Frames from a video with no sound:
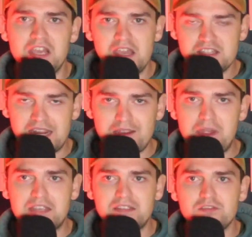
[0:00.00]

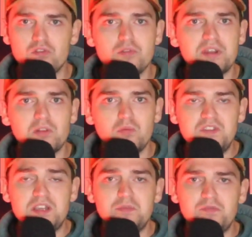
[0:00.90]
Giakoumakis through the middle with
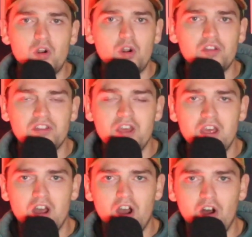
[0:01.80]
James Forrest
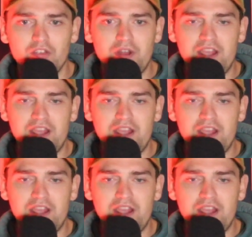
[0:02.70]
on the right.